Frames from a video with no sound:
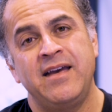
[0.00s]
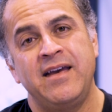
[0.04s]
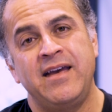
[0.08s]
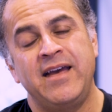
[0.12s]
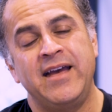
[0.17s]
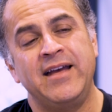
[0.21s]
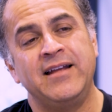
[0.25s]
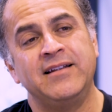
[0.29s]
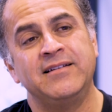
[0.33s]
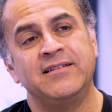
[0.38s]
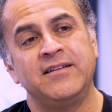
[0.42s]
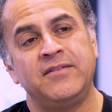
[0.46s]

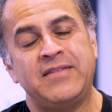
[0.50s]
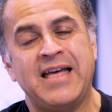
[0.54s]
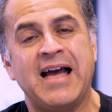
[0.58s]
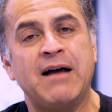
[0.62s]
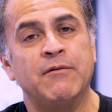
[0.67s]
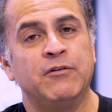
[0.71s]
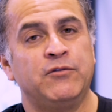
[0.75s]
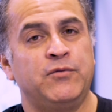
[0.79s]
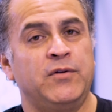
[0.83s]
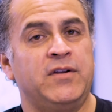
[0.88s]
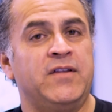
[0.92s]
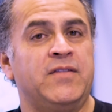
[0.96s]
And
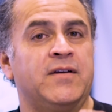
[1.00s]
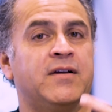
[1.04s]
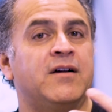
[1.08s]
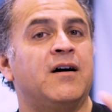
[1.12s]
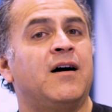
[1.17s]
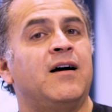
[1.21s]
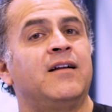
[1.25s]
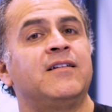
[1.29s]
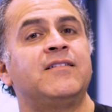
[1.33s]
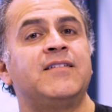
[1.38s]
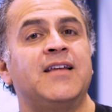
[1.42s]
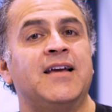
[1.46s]
that was really the
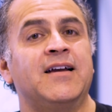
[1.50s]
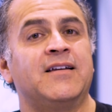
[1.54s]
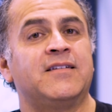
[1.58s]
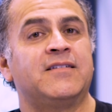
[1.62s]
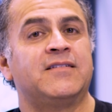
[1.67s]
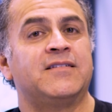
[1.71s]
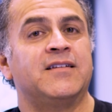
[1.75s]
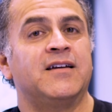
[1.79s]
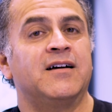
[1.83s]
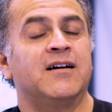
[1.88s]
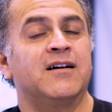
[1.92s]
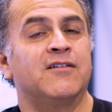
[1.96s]

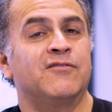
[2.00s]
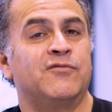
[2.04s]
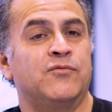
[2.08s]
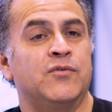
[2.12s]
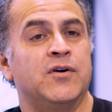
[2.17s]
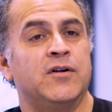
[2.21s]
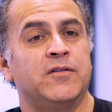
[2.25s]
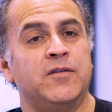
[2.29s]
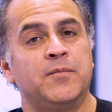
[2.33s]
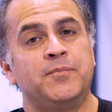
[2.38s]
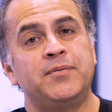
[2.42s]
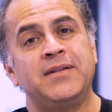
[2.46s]
context of
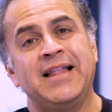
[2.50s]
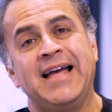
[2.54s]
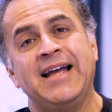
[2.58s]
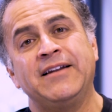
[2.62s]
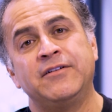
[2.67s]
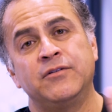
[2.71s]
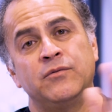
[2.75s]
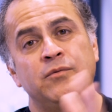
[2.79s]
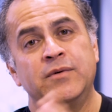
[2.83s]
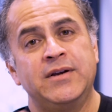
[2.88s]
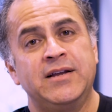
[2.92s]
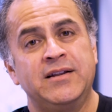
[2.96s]
where the
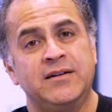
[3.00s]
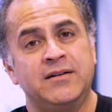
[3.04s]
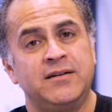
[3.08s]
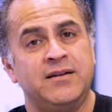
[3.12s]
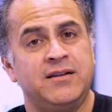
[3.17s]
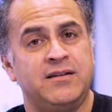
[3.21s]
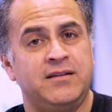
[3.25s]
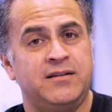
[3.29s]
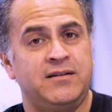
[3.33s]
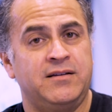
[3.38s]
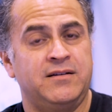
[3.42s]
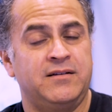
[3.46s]
plan to win,
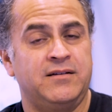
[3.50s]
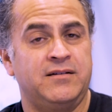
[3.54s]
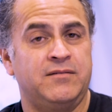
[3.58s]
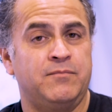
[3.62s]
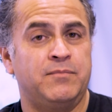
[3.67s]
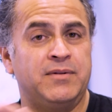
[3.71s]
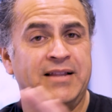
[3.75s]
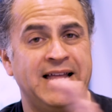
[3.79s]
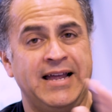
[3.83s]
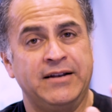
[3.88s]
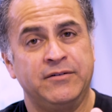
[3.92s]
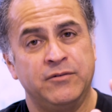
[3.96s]

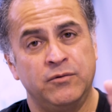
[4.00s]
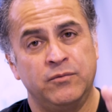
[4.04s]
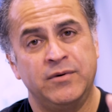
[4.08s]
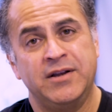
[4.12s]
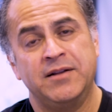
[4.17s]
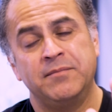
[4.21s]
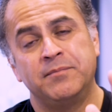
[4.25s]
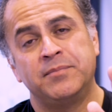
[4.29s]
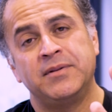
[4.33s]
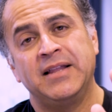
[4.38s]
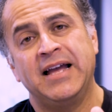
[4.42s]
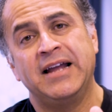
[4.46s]
plan to
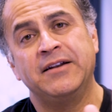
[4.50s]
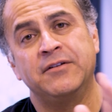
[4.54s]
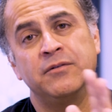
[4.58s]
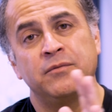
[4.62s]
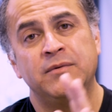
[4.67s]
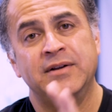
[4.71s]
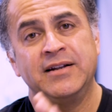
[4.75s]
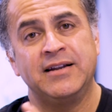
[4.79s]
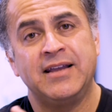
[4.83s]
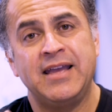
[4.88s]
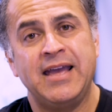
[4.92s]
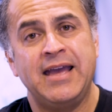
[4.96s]
win, plan to
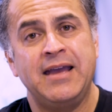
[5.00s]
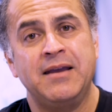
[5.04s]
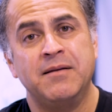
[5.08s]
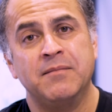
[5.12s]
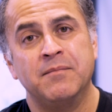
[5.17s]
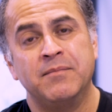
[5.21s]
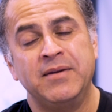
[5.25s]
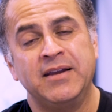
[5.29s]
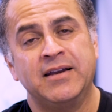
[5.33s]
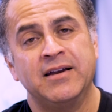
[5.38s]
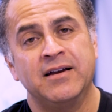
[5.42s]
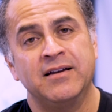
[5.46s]
win
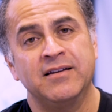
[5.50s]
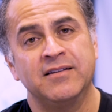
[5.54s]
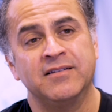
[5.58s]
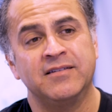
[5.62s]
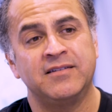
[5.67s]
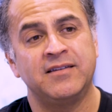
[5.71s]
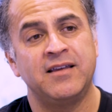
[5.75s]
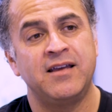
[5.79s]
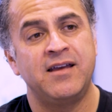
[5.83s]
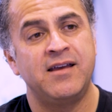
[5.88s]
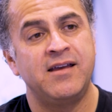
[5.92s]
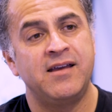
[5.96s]
came.
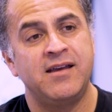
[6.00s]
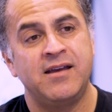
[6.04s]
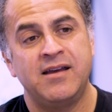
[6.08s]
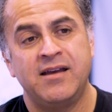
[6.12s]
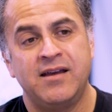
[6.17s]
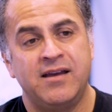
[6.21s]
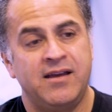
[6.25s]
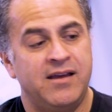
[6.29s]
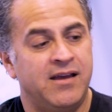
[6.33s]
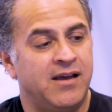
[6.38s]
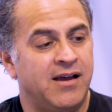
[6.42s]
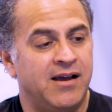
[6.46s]
Because
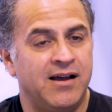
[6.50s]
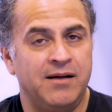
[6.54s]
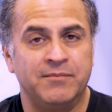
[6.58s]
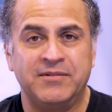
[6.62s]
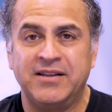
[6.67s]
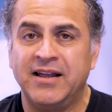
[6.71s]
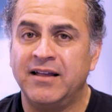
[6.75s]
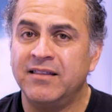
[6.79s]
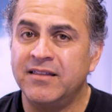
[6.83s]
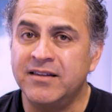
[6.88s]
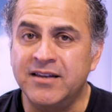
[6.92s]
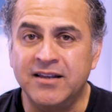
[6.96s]
I'm
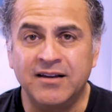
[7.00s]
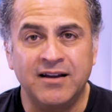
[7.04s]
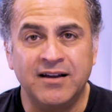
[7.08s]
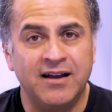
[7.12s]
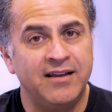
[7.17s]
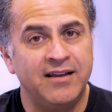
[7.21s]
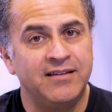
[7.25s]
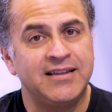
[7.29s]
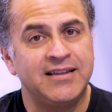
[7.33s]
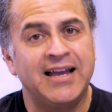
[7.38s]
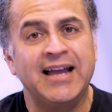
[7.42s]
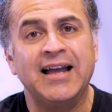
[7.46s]
telling you
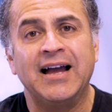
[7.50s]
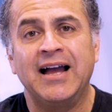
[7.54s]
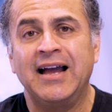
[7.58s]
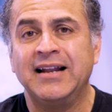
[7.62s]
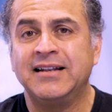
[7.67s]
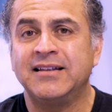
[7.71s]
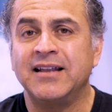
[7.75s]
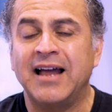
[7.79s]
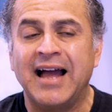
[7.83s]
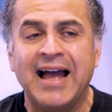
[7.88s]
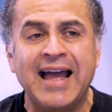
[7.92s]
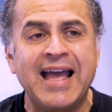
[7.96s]
guys,
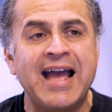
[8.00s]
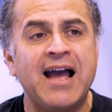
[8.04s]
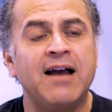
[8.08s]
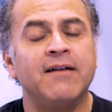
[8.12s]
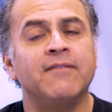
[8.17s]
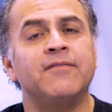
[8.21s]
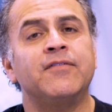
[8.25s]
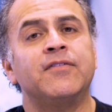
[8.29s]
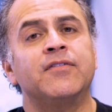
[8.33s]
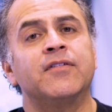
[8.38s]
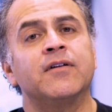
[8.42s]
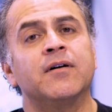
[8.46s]
I
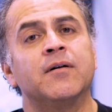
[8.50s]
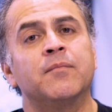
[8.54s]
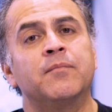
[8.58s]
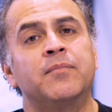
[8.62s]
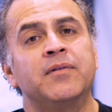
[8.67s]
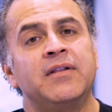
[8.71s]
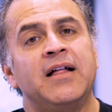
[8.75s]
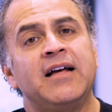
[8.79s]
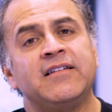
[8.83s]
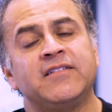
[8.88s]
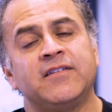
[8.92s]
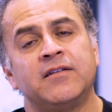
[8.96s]
have the
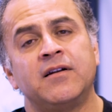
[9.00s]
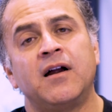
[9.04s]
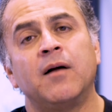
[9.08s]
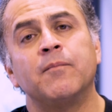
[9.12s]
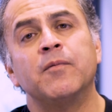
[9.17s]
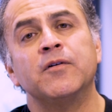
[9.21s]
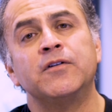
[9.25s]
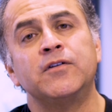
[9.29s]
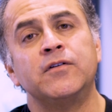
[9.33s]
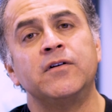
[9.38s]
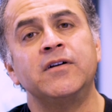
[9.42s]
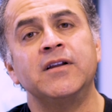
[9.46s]
blessed
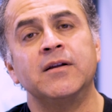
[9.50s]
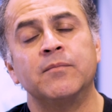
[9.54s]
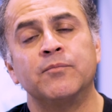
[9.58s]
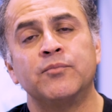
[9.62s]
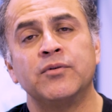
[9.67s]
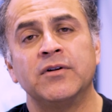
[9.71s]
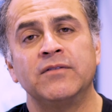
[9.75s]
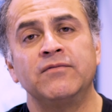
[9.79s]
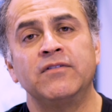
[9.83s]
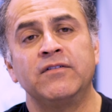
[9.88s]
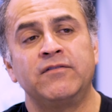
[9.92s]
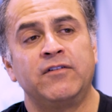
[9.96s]
opportunity and
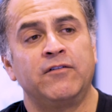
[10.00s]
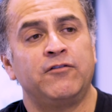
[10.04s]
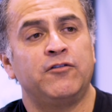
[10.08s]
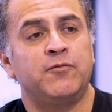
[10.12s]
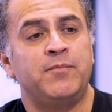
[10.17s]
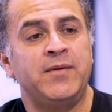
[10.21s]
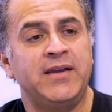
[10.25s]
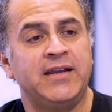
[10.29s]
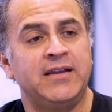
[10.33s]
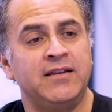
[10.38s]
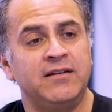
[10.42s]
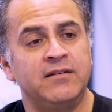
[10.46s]
privilege of
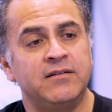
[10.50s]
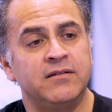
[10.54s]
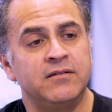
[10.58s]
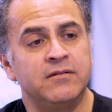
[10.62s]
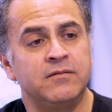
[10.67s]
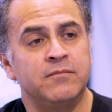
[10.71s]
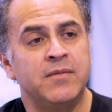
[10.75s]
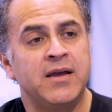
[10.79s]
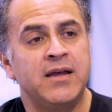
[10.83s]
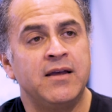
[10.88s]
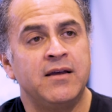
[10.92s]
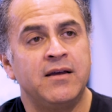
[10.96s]
speaking to,